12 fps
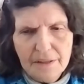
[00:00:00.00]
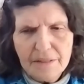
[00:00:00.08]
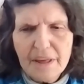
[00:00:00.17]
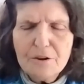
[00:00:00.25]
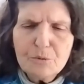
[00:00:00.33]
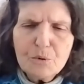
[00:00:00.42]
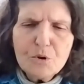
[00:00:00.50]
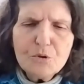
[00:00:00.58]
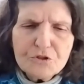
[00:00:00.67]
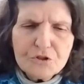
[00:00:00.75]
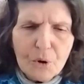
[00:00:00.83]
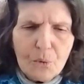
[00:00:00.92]
They grew
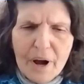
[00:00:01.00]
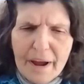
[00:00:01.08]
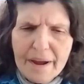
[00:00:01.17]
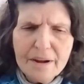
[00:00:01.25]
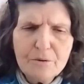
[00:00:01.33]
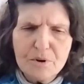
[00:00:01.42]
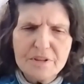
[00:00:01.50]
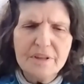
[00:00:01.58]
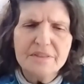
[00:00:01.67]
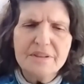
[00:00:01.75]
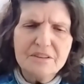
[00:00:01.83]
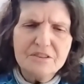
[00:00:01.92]
so angry
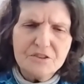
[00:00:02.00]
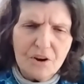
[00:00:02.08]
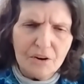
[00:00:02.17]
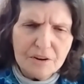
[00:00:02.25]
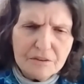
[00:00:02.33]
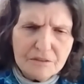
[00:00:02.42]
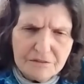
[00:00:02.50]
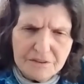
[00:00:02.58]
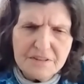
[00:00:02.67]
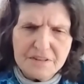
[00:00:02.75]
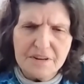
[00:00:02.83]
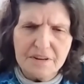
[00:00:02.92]
that they started
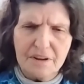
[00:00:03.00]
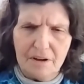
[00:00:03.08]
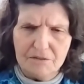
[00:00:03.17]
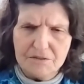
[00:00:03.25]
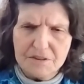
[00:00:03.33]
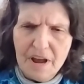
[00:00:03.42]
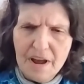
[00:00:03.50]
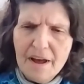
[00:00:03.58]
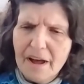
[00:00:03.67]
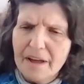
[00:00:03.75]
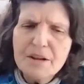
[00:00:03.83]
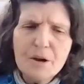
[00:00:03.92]
fisticuffs,
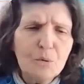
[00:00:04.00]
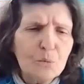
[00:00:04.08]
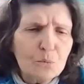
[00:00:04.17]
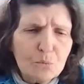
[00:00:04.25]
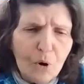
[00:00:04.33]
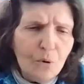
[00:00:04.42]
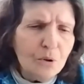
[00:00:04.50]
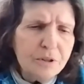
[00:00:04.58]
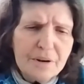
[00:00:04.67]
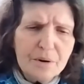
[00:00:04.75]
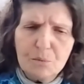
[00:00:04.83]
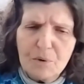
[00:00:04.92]
and they were
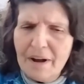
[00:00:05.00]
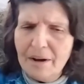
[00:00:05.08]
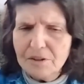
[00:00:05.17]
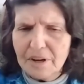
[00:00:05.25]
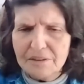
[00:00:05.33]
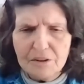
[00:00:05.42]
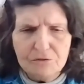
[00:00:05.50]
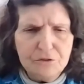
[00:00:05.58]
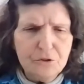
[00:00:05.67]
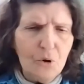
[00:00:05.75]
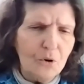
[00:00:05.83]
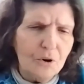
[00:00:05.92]
rolling around on the
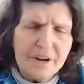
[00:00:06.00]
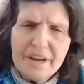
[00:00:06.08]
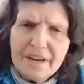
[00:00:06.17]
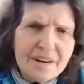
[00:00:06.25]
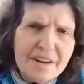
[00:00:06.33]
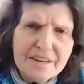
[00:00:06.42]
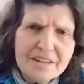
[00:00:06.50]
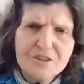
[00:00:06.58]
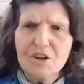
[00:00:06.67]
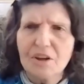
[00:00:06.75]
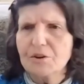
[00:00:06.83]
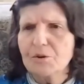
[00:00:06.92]
floor, hitting each
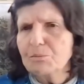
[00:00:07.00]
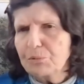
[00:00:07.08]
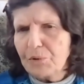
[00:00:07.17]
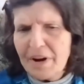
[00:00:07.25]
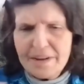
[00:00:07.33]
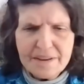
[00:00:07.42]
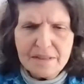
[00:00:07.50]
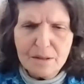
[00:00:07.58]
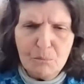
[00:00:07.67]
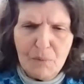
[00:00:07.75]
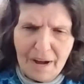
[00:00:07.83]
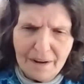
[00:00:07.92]
other, breaking the
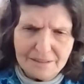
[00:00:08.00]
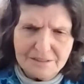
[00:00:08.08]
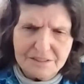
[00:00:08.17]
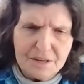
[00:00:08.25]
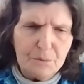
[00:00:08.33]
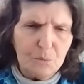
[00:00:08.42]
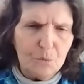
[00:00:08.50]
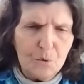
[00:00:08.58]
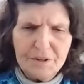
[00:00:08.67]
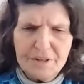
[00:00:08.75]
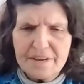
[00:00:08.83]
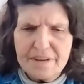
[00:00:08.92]
models they were
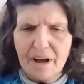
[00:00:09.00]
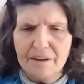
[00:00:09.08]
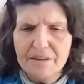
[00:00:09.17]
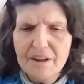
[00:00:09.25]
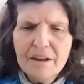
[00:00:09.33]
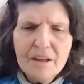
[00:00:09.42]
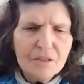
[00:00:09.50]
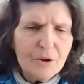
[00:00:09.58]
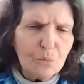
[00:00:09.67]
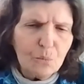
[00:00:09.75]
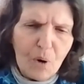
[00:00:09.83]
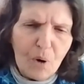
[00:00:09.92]
working on, their
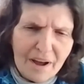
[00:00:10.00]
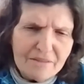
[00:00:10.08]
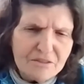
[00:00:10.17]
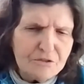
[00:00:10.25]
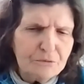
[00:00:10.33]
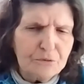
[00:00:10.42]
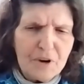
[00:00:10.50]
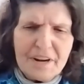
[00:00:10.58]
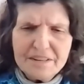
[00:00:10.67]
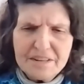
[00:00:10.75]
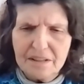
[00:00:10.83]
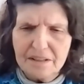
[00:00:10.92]
wives
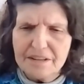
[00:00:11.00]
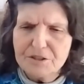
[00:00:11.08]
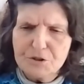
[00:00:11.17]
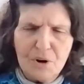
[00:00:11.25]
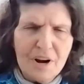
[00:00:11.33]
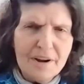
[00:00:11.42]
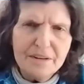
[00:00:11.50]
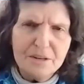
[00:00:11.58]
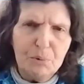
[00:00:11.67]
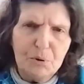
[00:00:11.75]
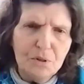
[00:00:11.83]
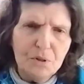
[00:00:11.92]
frantically trying to
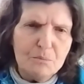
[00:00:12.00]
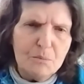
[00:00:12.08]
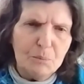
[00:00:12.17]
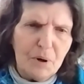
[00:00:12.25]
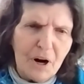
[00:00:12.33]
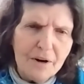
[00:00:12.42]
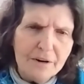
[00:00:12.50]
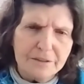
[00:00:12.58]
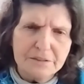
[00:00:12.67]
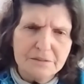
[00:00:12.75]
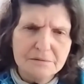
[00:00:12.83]
pull them apart.